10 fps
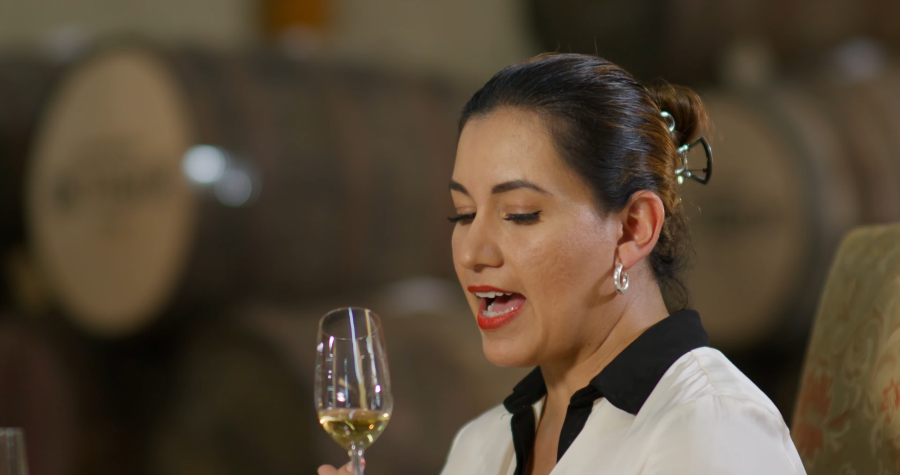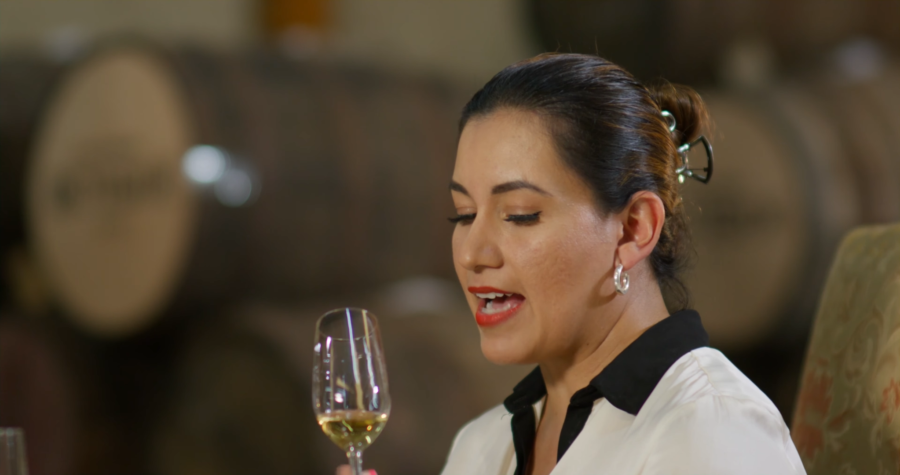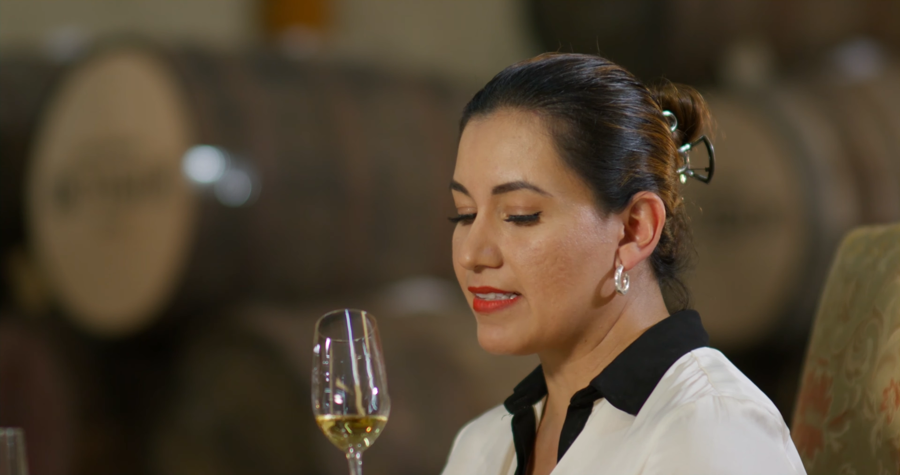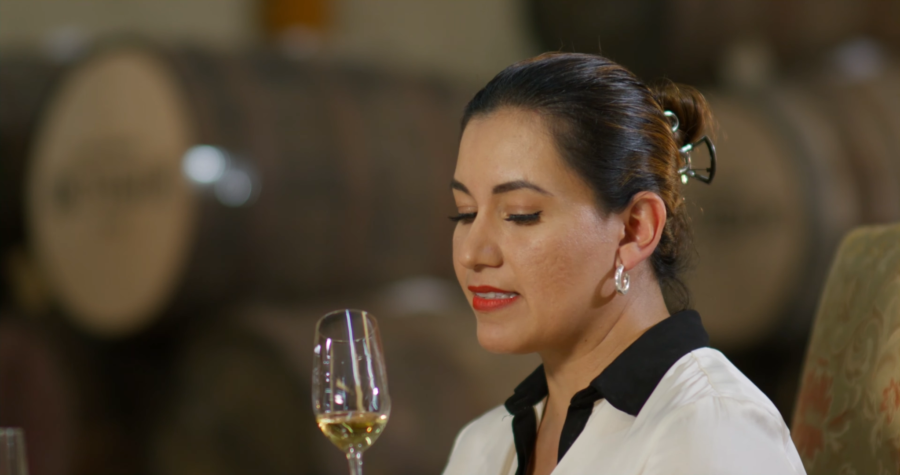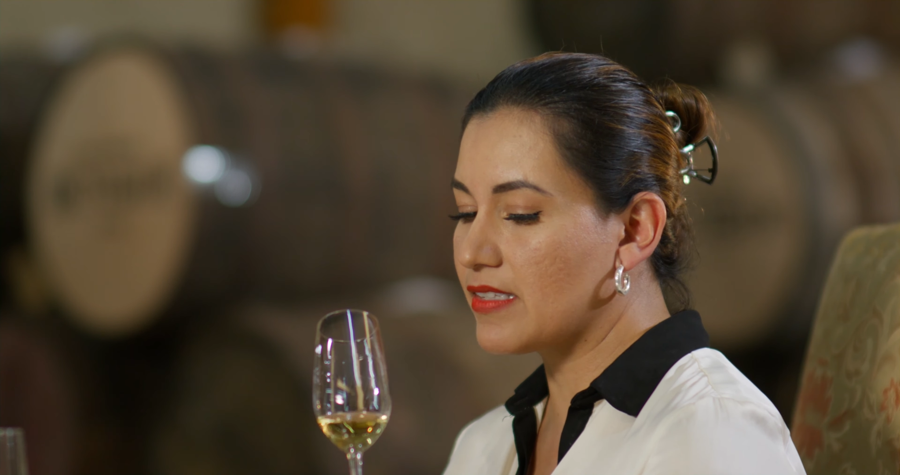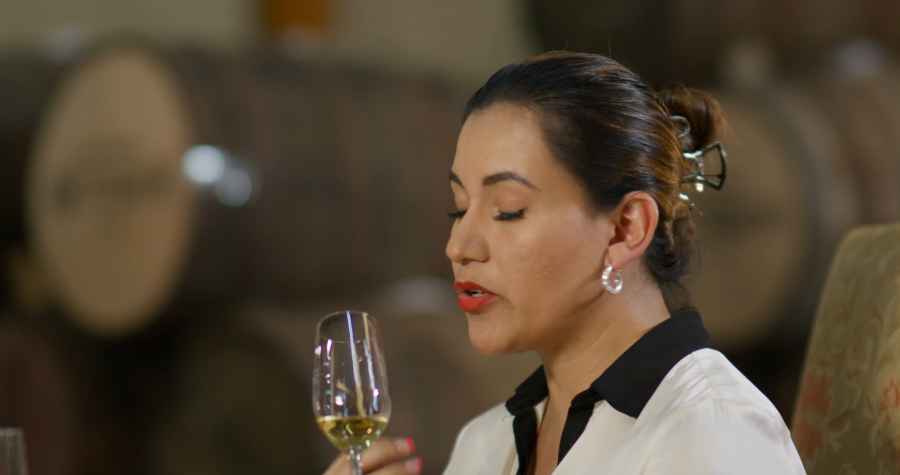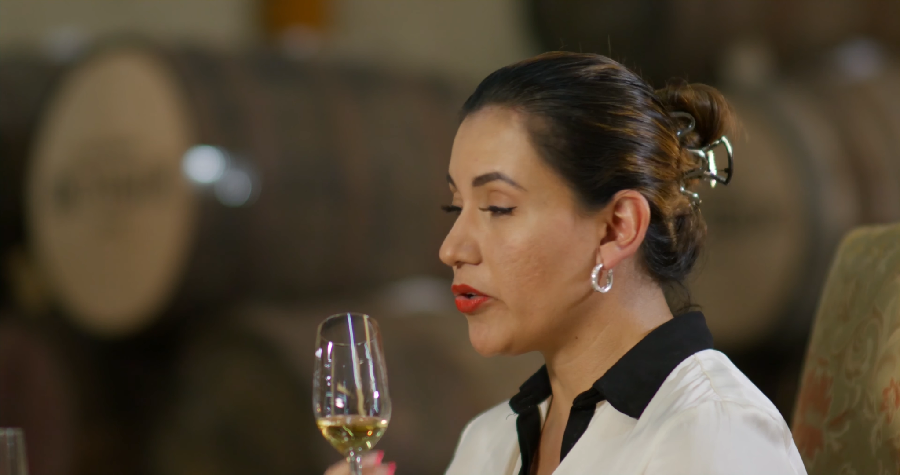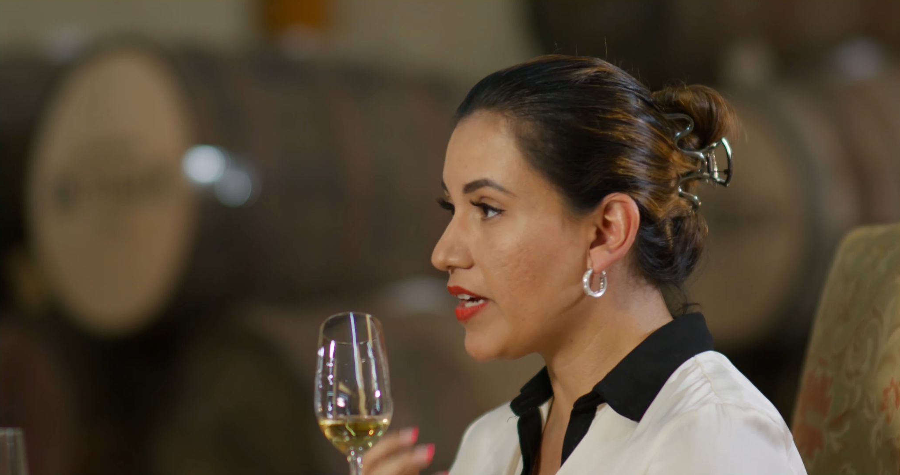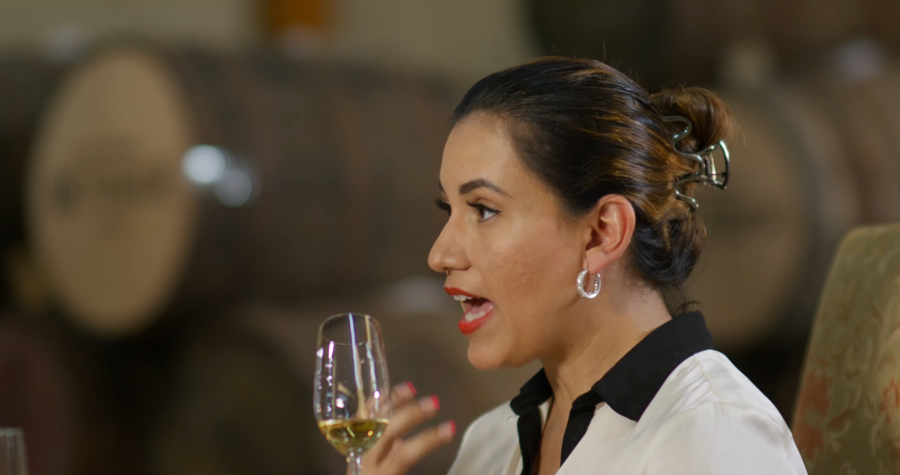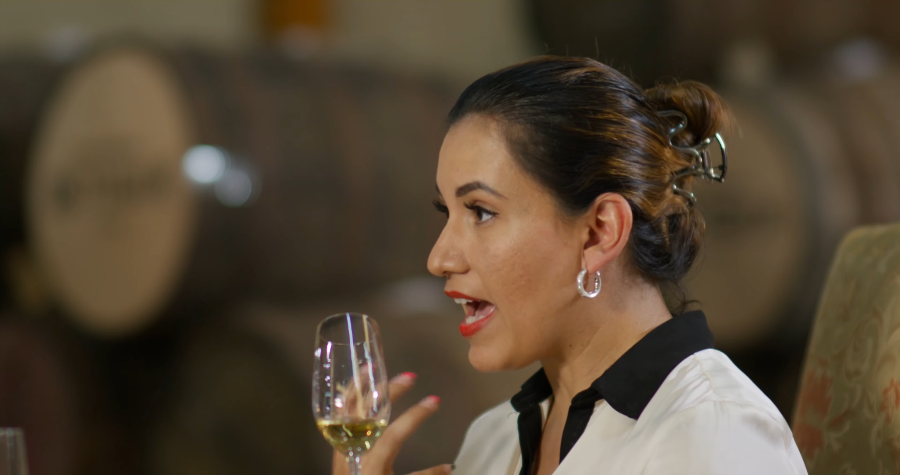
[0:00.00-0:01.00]
as
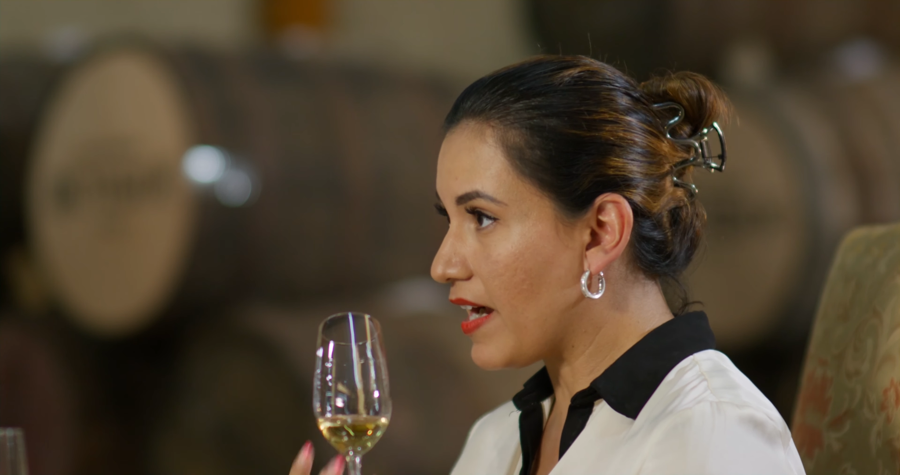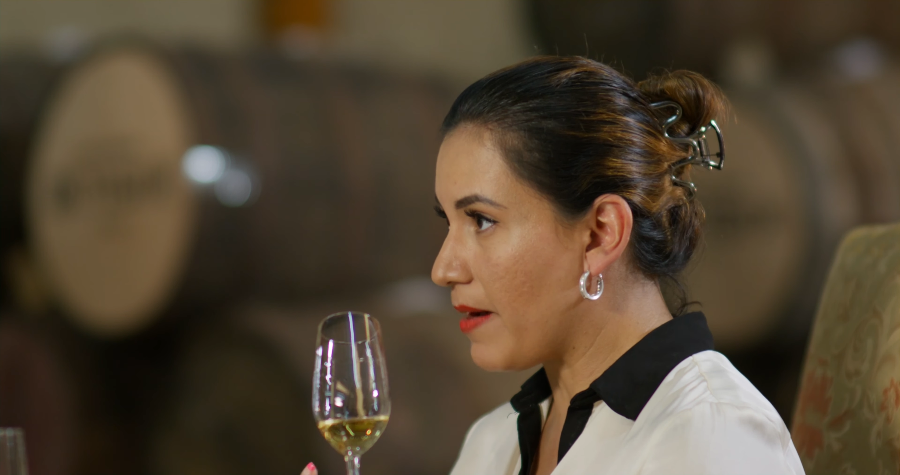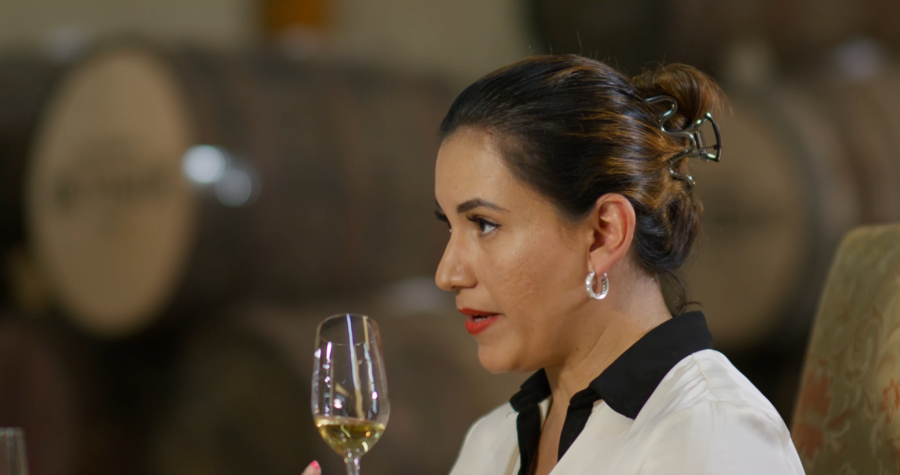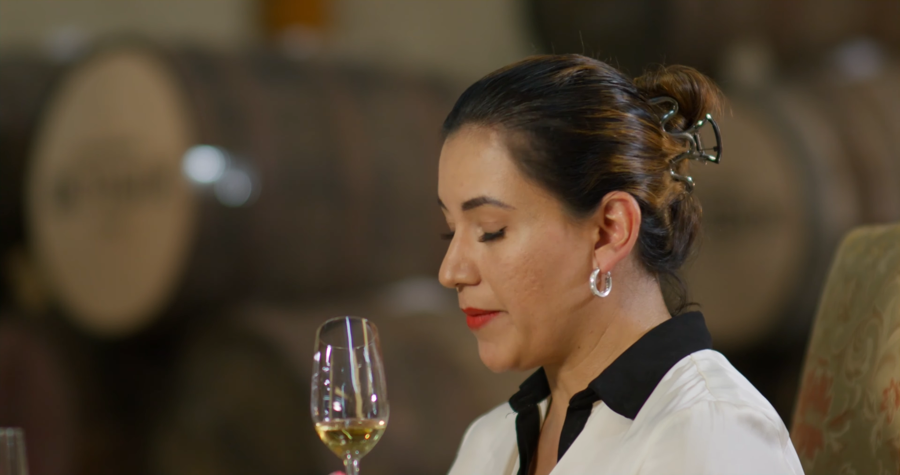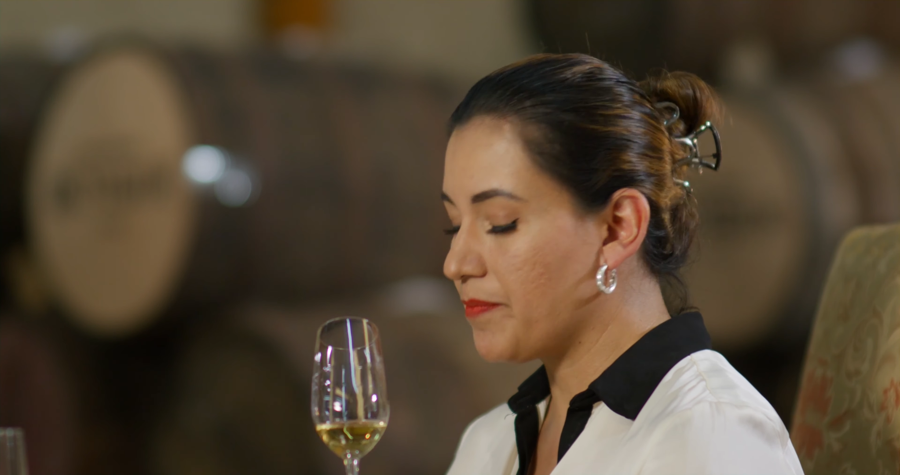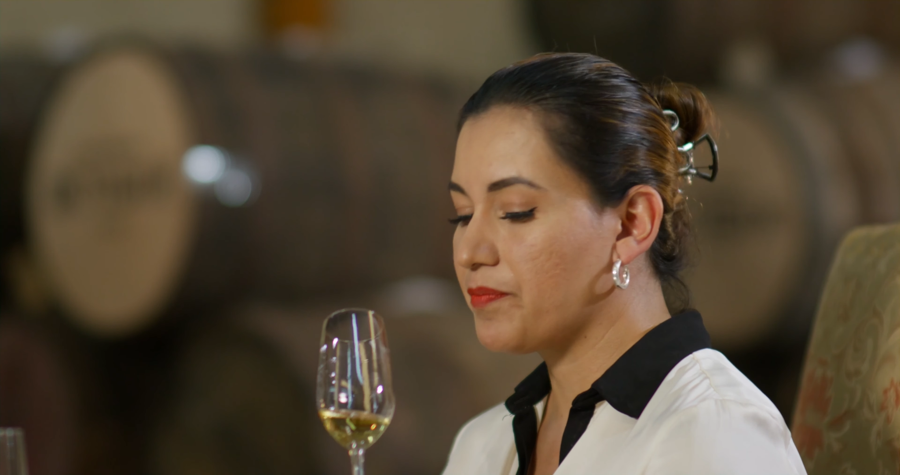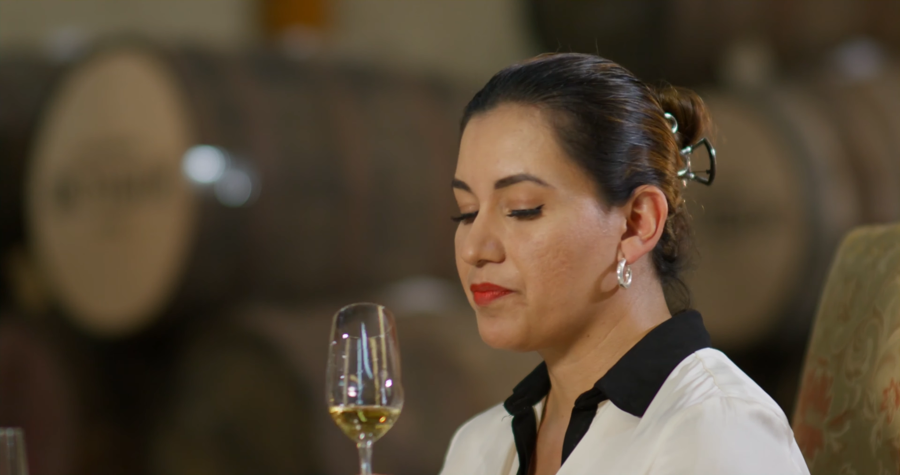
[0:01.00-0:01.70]
cooked agave.